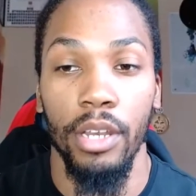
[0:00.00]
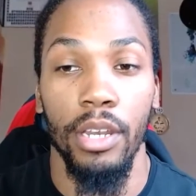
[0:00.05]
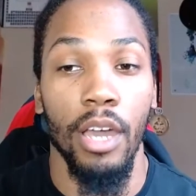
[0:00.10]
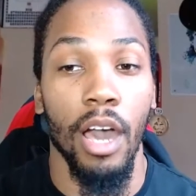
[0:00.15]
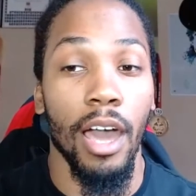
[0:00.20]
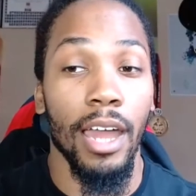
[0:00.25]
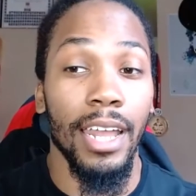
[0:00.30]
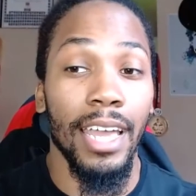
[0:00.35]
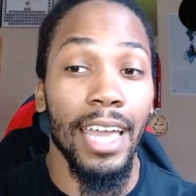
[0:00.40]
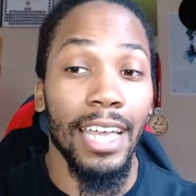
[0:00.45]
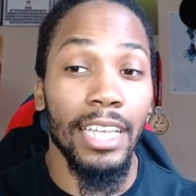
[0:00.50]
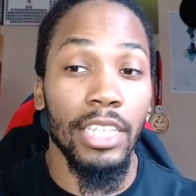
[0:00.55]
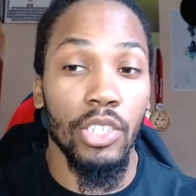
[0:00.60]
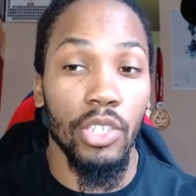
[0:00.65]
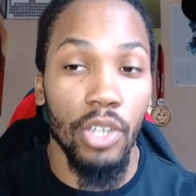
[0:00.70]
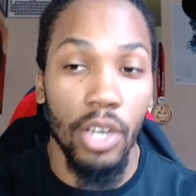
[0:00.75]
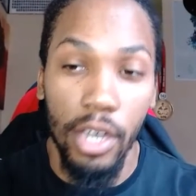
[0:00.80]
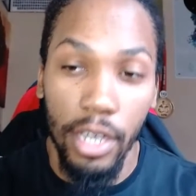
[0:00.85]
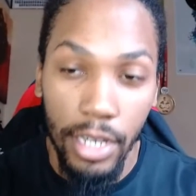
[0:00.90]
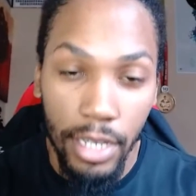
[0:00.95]
Not as
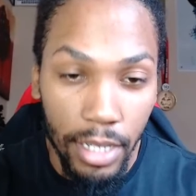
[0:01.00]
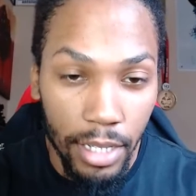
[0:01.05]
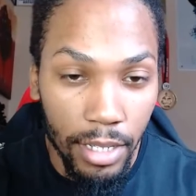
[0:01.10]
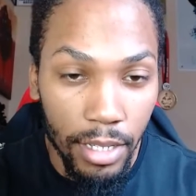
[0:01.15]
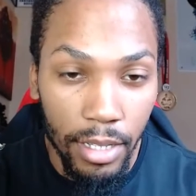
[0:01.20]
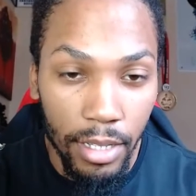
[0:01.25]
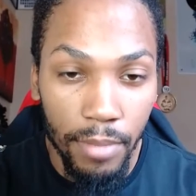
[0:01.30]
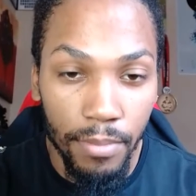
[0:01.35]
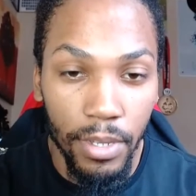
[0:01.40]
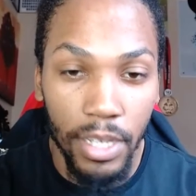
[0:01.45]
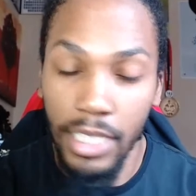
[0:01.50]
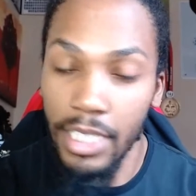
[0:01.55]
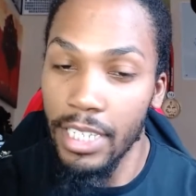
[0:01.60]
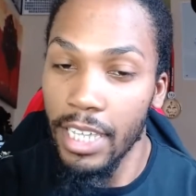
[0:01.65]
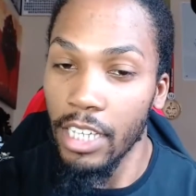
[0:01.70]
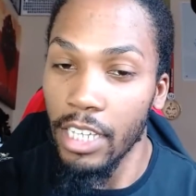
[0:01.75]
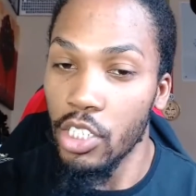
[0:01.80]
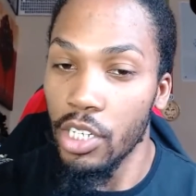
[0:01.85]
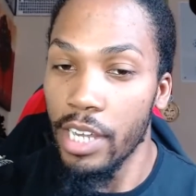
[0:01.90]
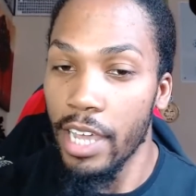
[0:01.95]
good, because
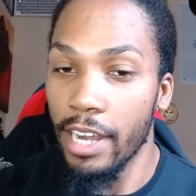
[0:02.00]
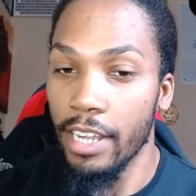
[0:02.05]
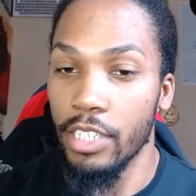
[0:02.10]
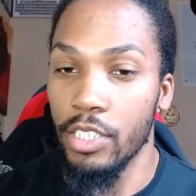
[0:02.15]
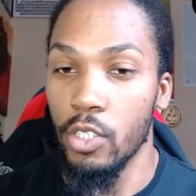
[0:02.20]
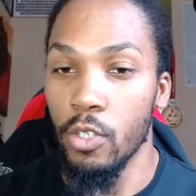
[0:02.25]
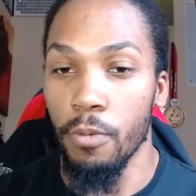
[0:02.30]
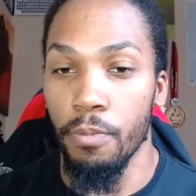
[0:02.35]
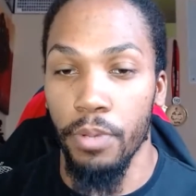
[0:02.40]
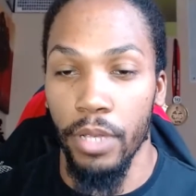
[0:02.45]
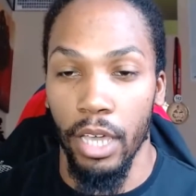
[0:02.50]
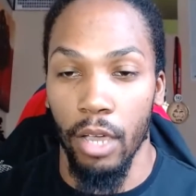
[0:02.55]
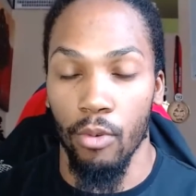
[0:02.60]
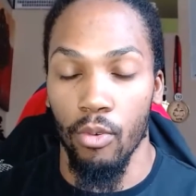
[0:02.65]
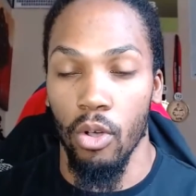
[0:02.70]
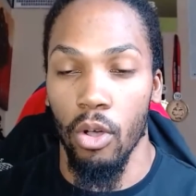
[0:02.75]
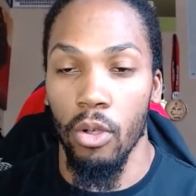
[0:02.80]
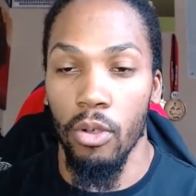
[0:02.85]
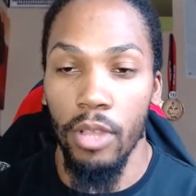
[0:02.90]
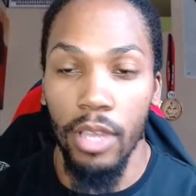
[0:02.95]
again, genetics do play a
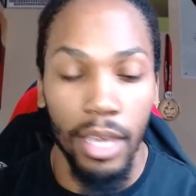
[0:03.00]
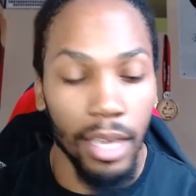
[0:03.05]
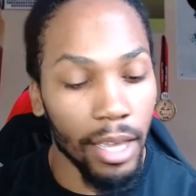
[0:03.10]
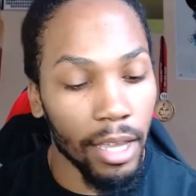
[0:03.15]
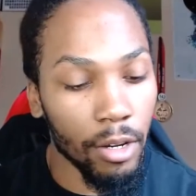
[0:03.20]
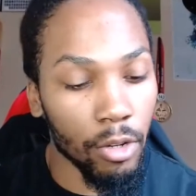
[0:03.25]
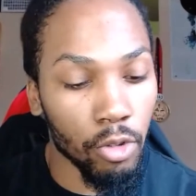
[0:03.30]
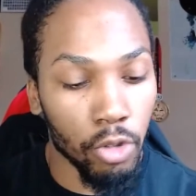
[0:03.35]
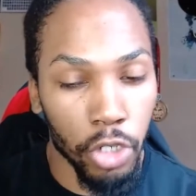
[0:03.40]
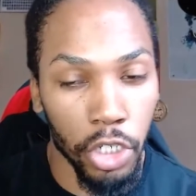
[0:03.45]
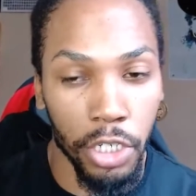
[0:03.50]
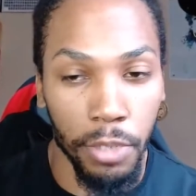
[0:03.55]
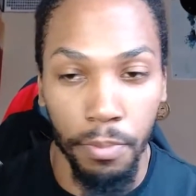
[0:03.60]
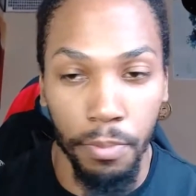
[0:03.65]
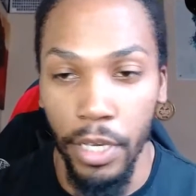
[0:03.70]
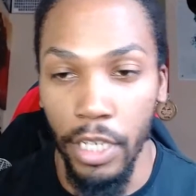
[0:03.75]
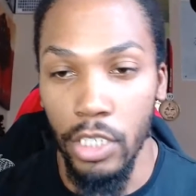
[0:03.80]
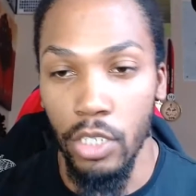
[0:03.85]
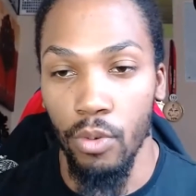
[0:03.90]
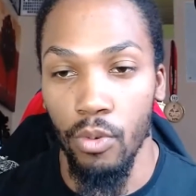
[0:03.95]
role, nutrition
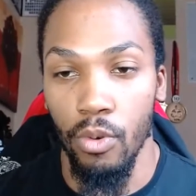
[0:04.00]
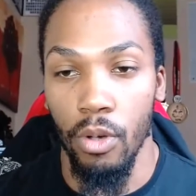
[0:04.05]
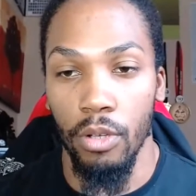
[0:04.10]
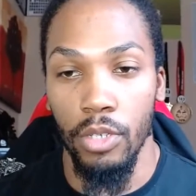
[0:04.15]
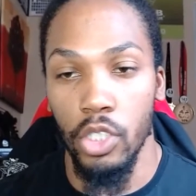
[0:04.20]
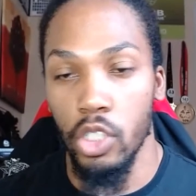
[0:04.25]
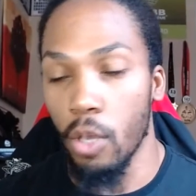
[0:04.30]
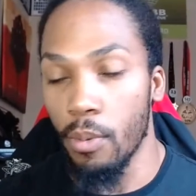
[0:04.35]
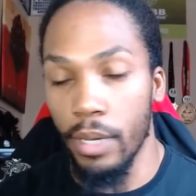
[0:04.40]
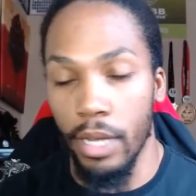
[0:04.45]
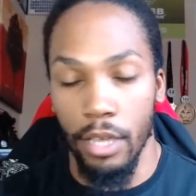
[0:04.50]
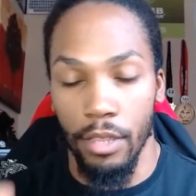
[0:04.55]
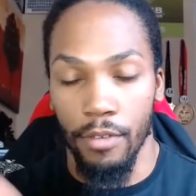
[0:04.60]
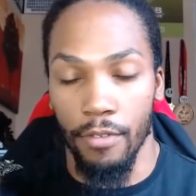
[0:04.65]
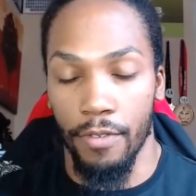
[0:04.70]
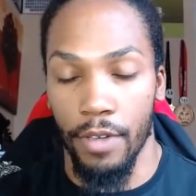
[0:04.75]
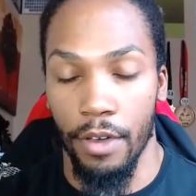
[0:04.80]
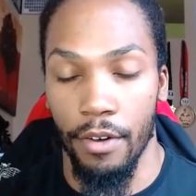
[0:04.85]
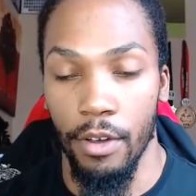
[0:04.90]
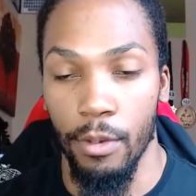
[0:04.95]
plays a role, so many other
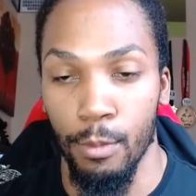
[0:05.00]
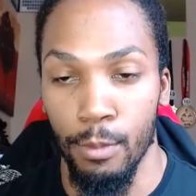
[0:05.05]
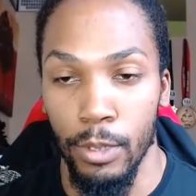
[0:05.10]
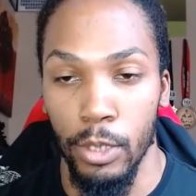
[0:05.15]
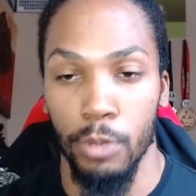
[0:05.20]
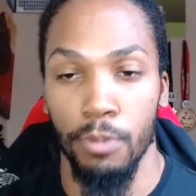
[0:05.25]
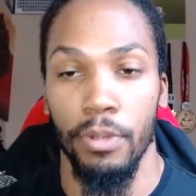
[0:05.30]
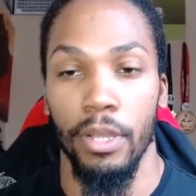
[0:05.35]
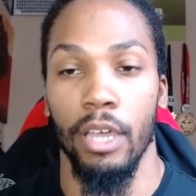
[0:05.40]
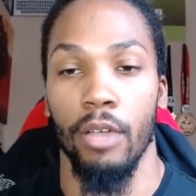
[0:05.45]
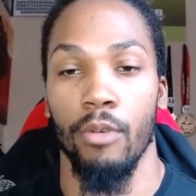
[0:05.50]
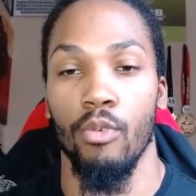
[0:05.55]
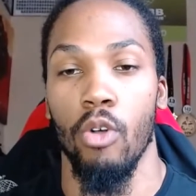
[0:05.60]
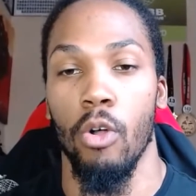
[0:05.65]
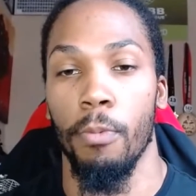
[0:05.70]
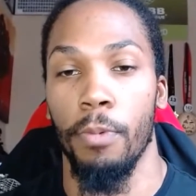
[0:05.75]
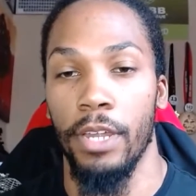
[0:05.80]
variables play a role.